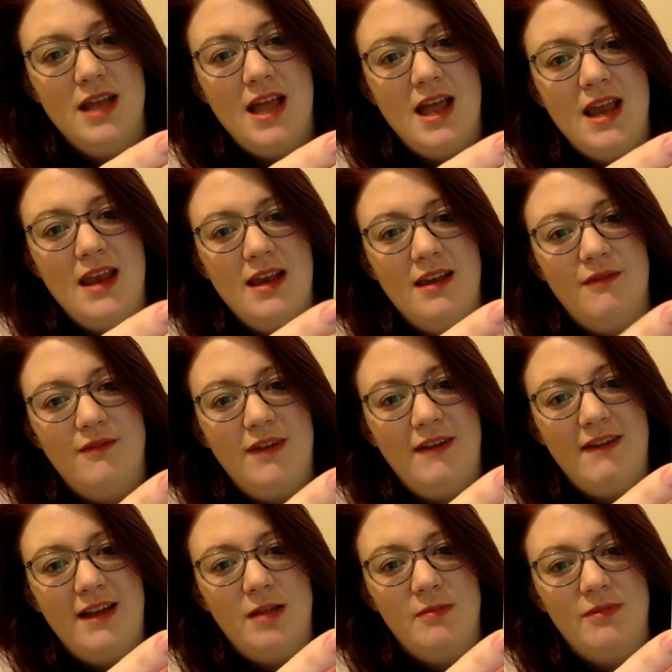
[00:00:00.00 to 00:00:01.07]
and
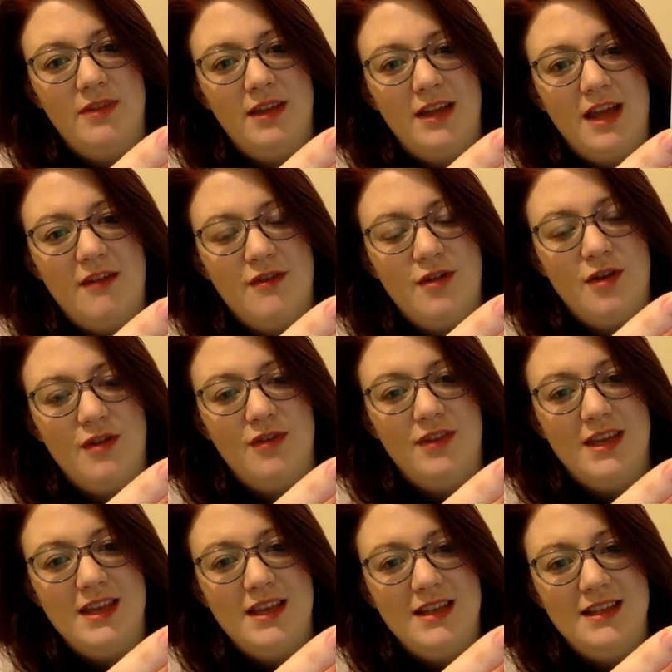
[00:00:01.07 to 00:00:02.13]
very helpfully I've got
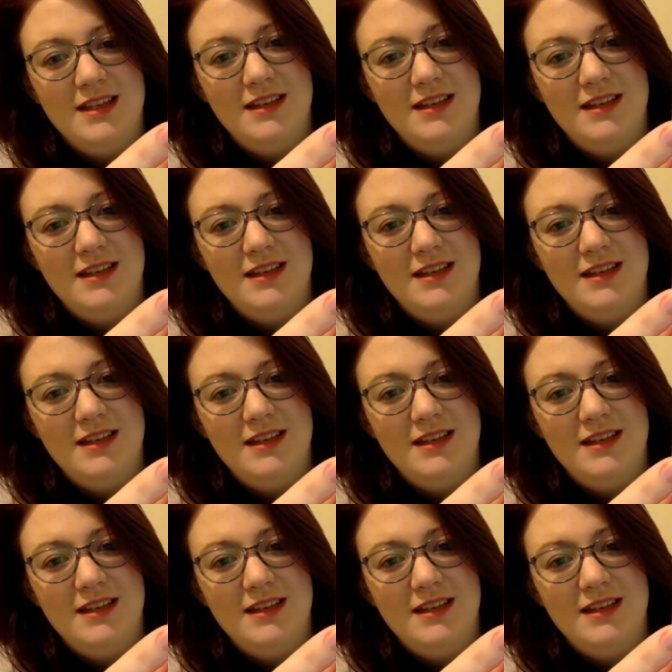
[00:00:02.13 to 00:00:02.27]
the